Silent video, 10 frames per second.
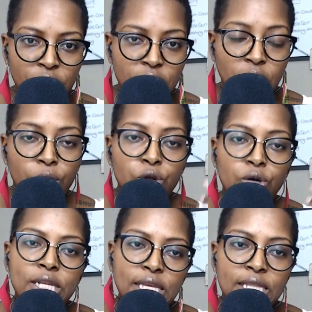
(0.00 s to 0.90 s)
that we
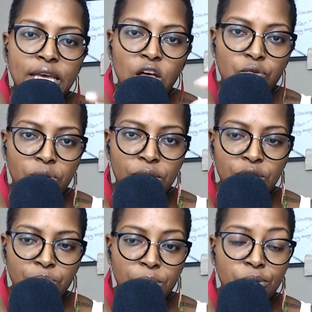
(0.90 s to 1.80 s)
don't need the help from other
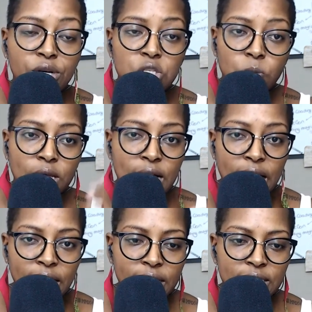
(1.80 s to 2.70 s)
people because we
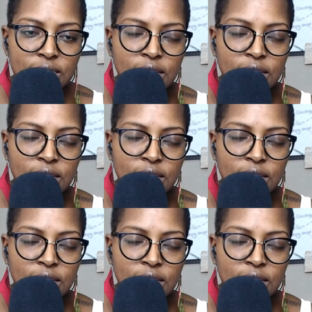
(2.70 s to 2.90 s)
got it.